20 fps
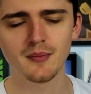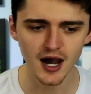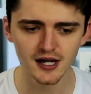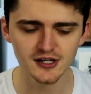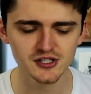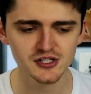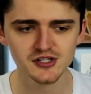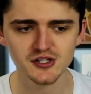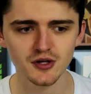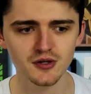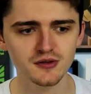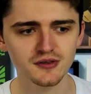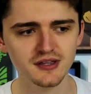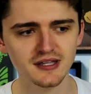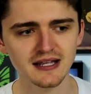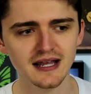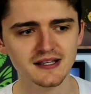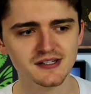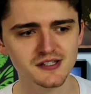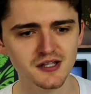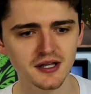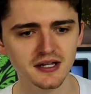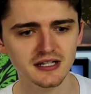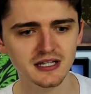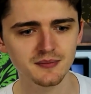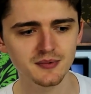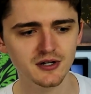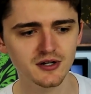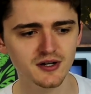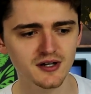I just don't think that's likely,
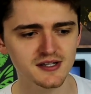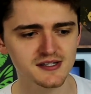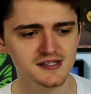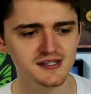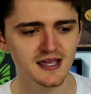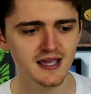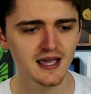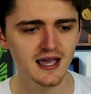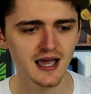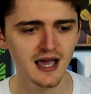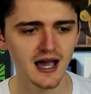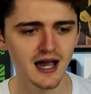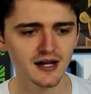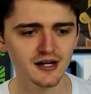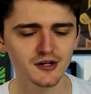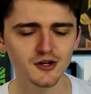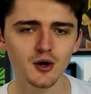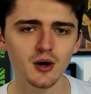because I don't